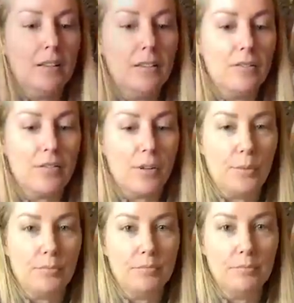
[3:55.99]

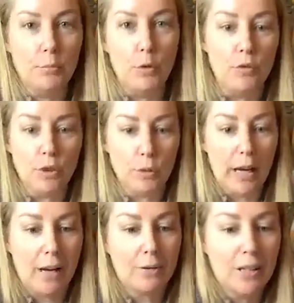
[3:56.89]
from moving
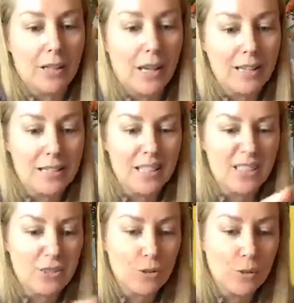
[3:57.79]
around. It sticks
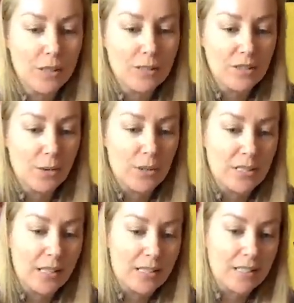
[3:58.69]
to it, so
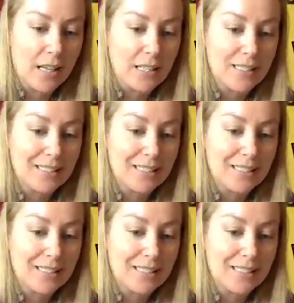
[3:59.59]
that's nice.